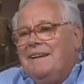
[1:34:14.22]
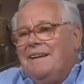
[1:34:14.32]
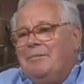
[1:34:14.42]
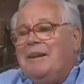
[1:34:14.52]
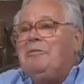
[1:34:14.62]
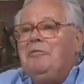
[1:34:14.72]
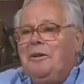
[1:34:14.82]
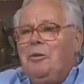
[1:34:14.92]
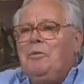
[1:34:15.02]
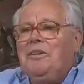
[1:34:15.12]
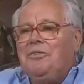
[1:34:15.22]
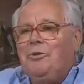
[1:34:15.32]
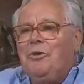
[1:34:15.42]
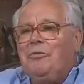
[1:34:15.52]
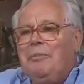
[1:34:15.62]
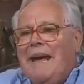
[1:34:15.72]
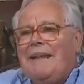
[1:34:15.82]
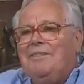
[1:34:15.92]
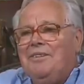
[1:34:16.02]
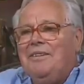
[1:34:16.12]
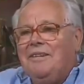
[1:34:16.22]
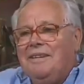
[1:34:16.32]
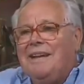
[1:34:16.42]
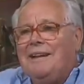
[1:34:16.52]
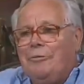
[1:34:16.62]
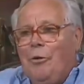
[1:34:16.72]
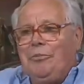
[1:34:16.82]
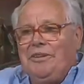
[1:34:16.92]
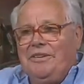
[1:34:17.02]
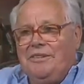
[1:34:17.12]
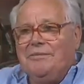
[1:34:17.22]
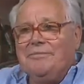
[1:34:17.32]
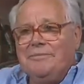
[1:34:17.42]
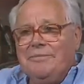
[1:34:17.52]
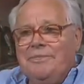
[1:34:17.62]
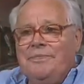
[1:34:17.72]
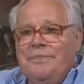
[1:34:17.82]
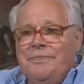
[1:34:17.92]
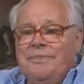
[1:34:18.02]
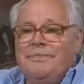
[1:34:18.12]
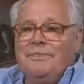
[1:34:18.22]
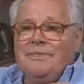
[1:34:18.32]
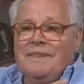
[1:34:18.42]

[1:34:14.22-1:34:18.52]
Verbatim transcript: But I feel always sort of bad that I dropped it.